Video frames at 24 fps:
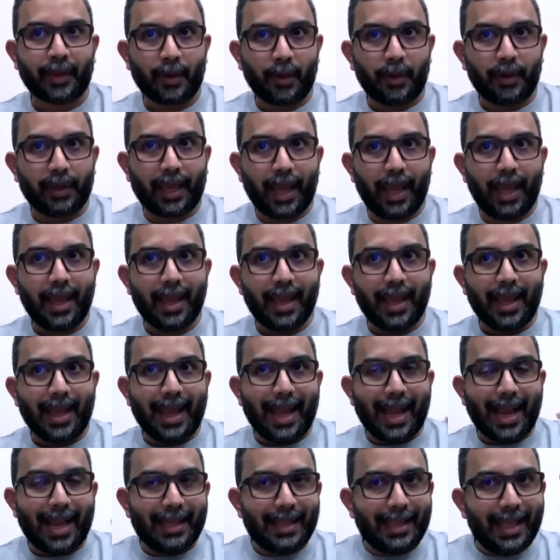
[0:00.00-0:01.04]
okay?
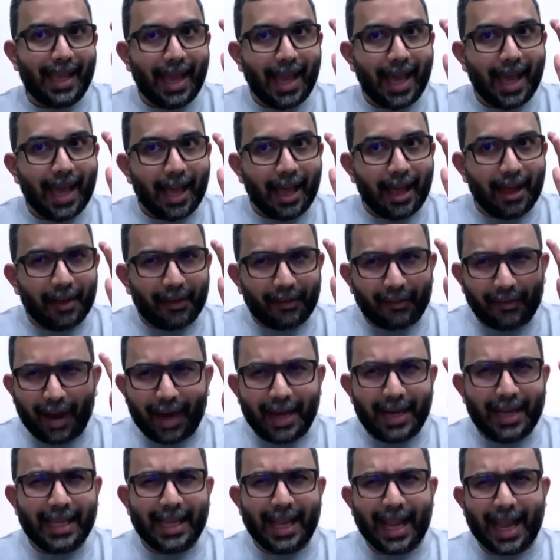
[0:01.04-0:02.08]
And they are
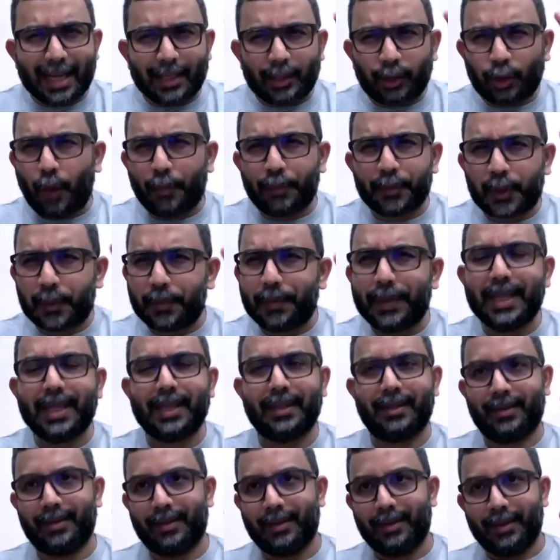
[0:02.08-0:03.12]
running at top speed.
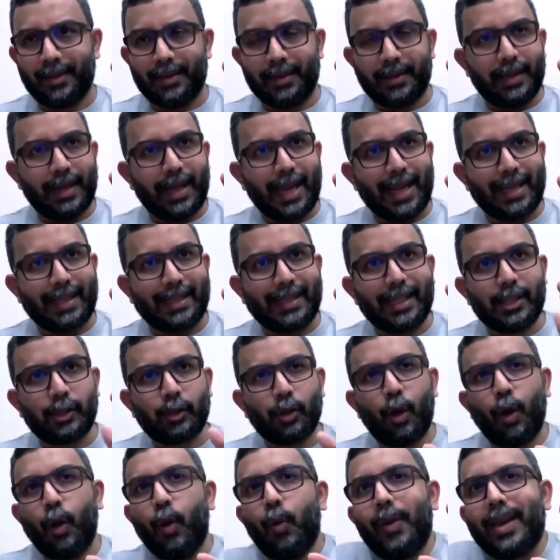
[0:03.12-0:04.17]
And
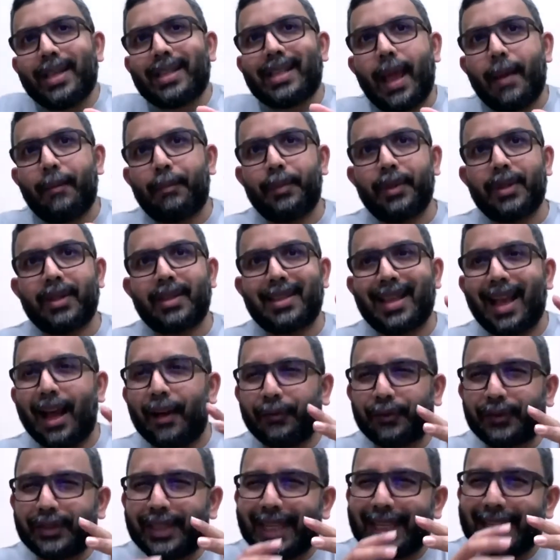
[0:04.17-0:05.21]
this always happens
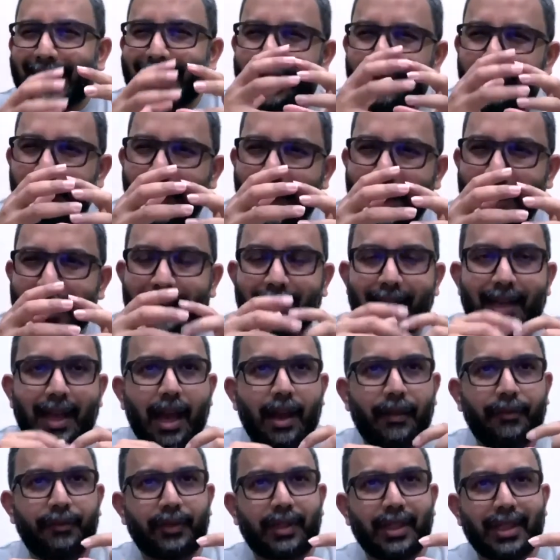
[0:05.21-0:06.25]
after an event,
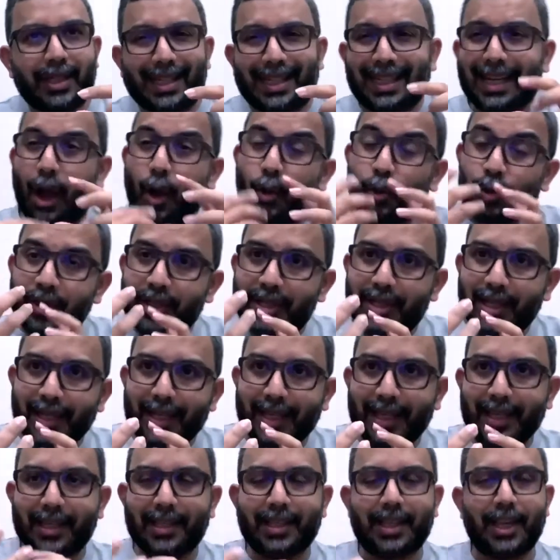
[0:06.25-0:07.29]
after a
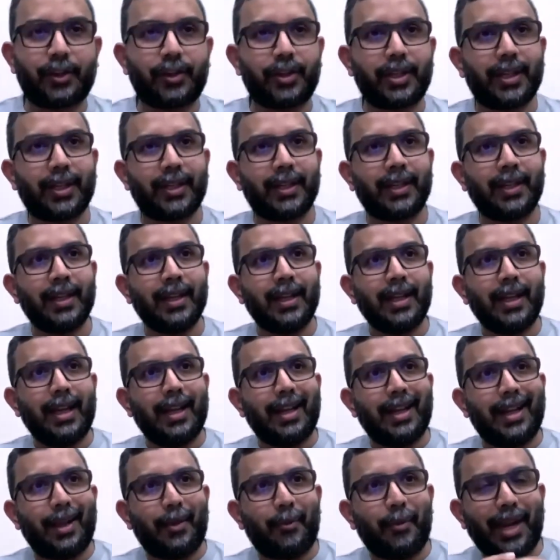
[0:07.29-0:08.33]
counseling session.
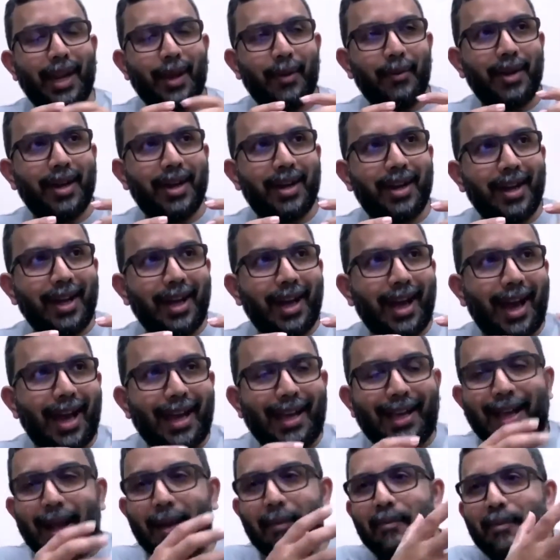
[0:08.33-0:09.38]
Like whenever I
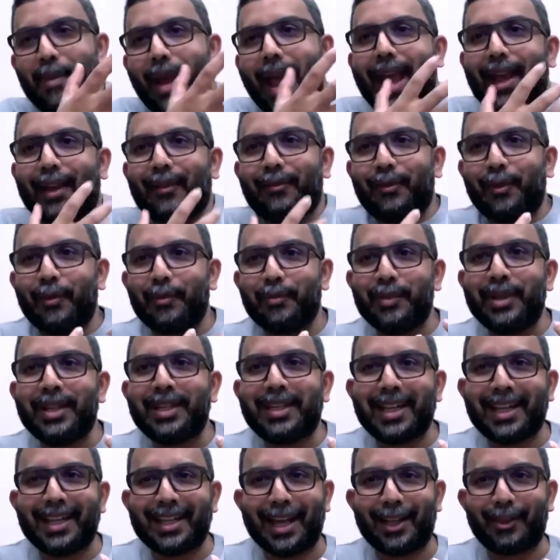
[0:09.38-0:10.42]
come back from
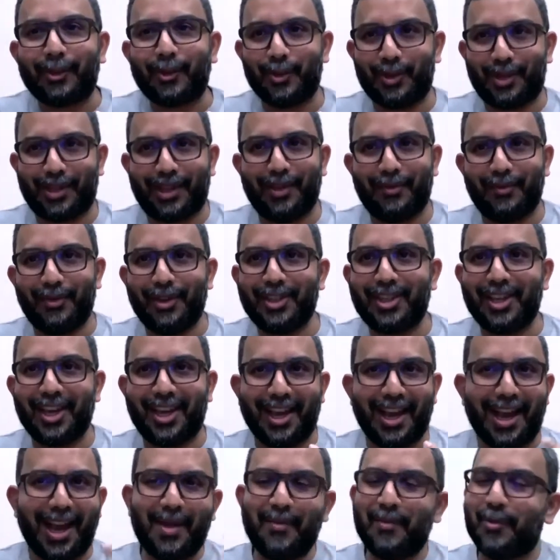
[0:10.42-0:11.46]
meeting Dato Sri
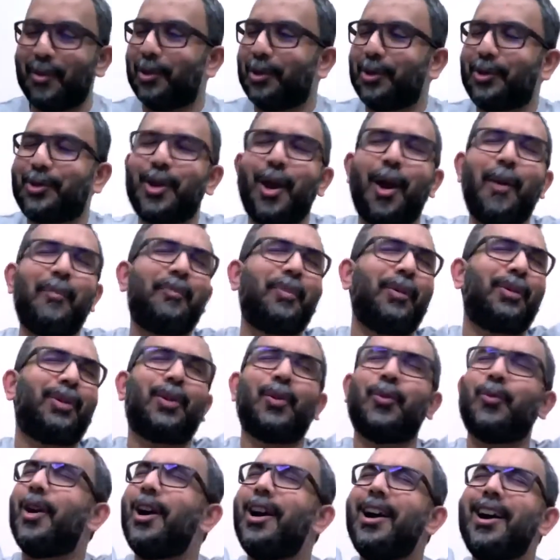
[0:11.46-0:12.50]
Vijay, I'm on top of the
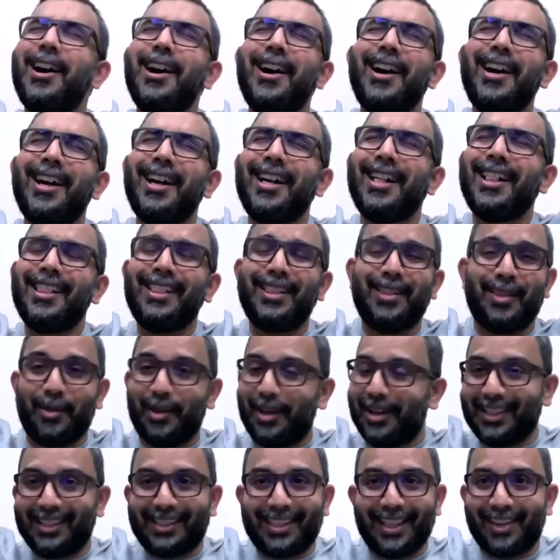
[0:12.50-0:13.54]
world. You
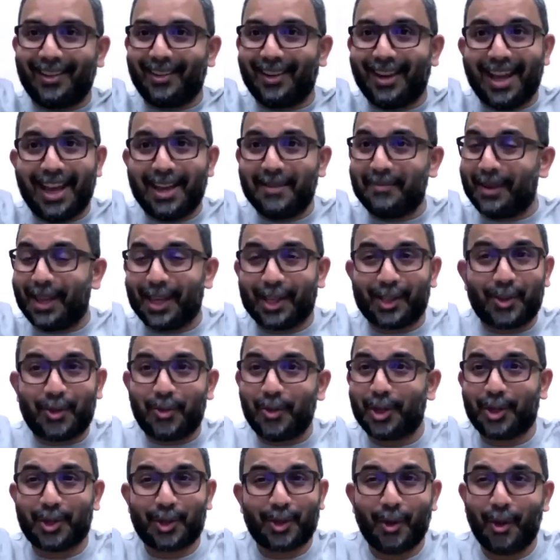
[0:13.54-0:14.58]
understand? I'm like
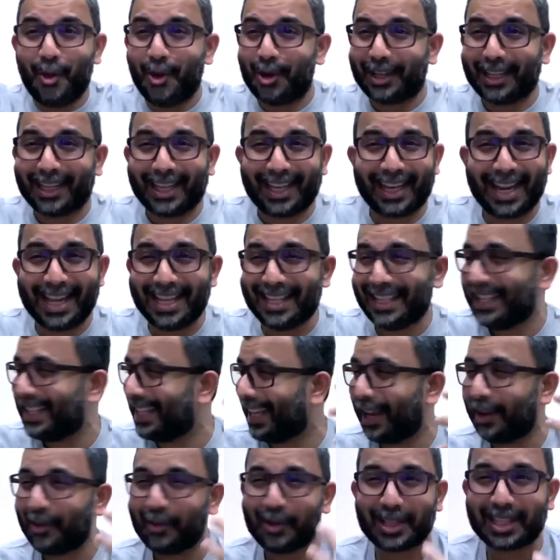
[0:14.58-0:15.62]
switched on, crazy,
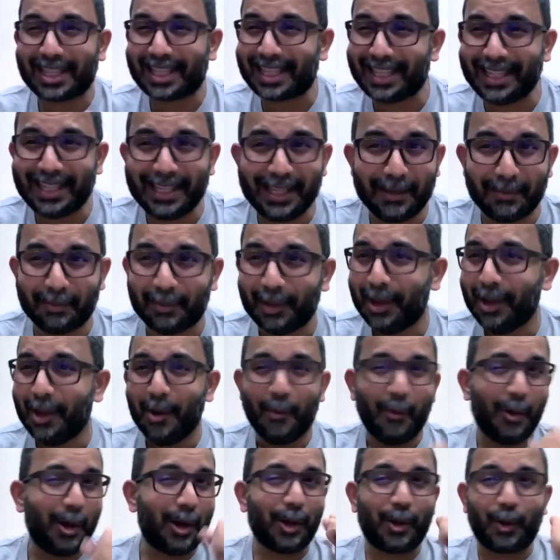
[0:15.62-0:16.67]
cannot sleep,
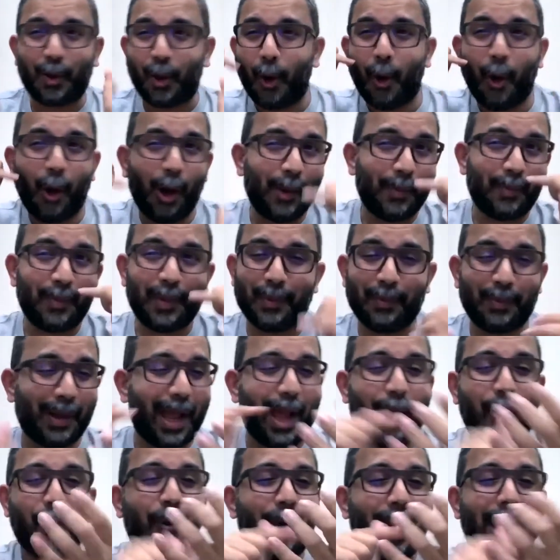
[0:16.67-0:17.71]
want to call people.
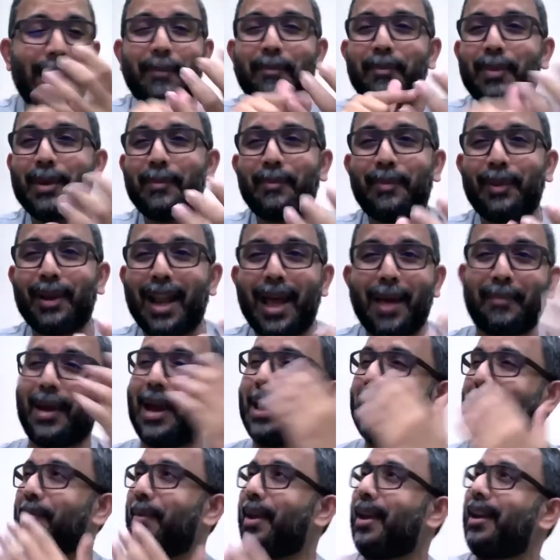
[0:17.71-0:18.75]
I wake people up.
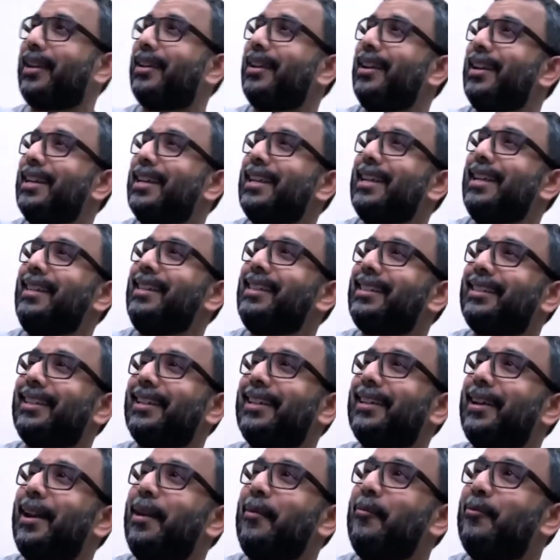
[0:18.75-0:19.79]
I make
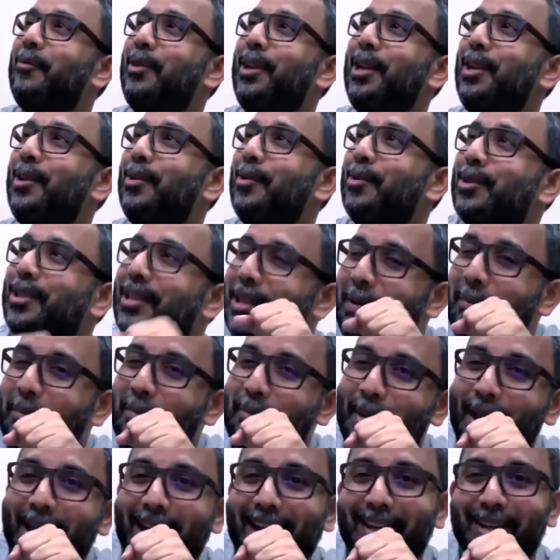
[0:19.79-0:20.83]
Instagram videos in
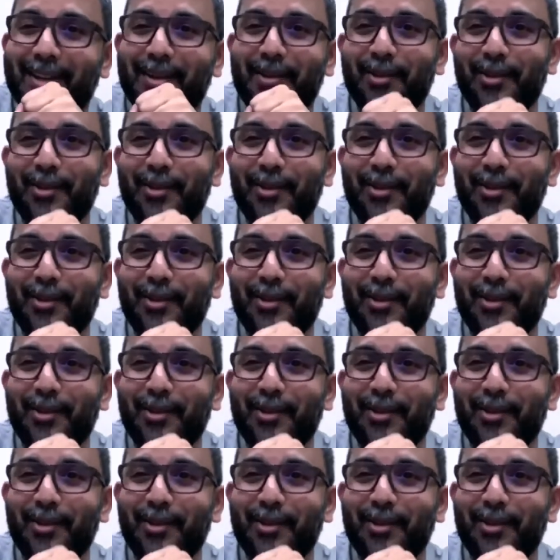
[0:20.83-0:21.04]
bed,